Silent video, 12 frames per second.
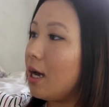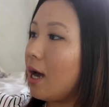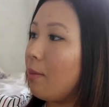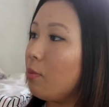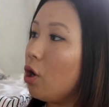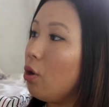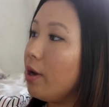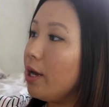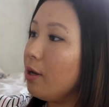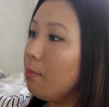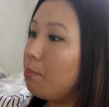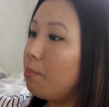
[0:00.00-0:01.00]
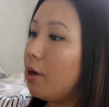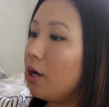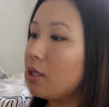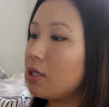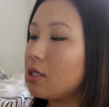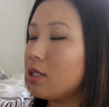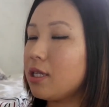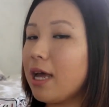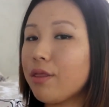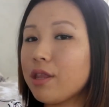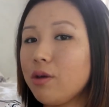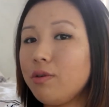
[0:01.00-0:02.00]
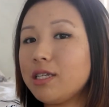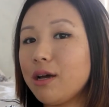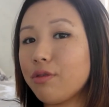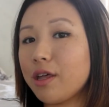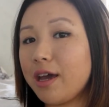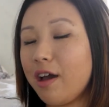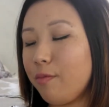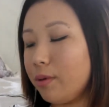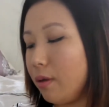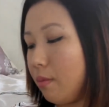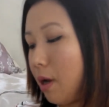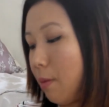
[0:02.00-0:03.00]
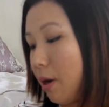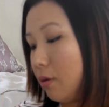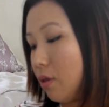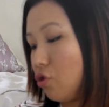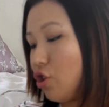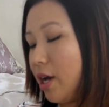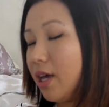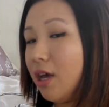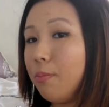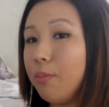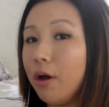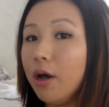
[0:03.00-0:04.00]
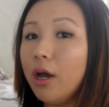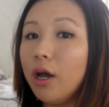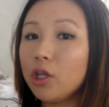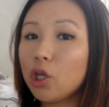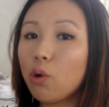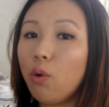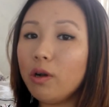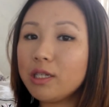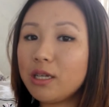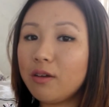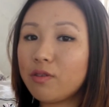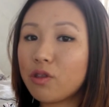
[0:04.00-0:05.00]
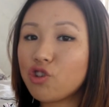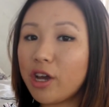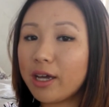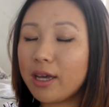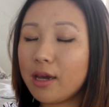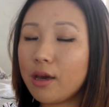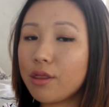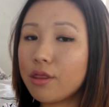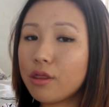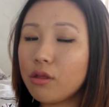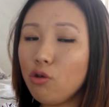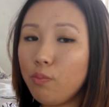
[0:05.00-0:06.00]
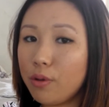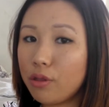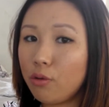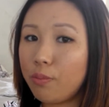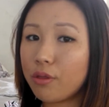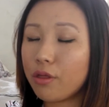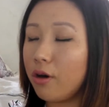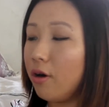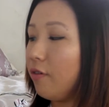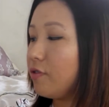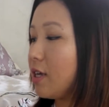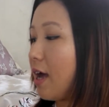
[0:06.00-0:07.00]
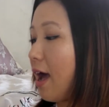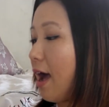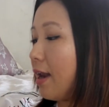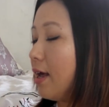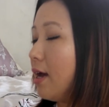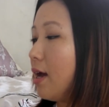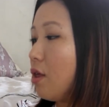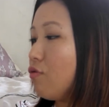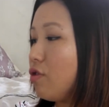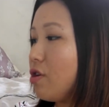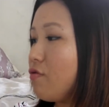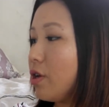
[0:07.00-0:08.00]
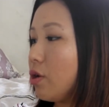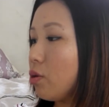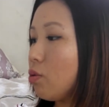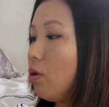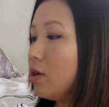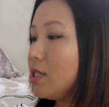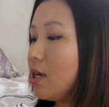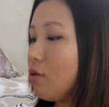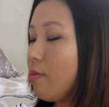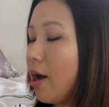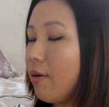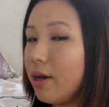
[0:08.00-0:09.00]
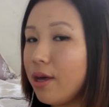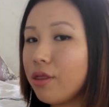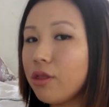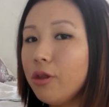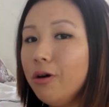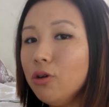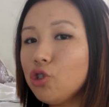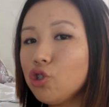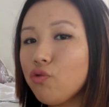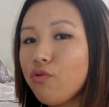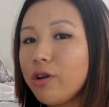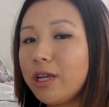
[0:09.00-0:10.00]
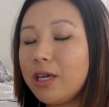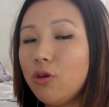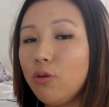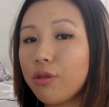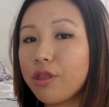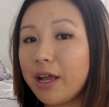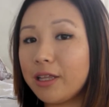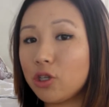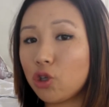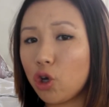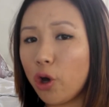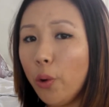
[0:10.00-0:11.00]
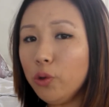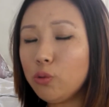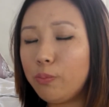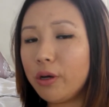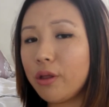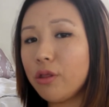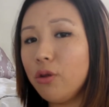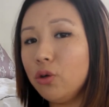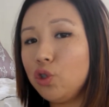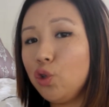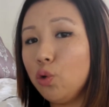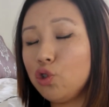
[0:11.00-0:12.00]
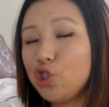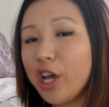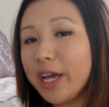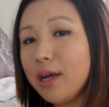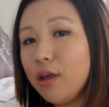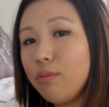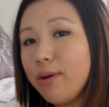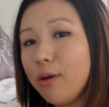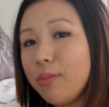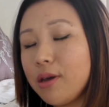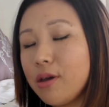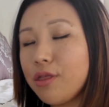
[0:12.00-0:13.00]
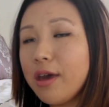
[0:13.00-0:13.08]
going. But that's the only downside I have about this jacket. But the quality of this jacket is super soft, and it's really good quality as well. It's not really your standard coat, but it's not your jacket as well, because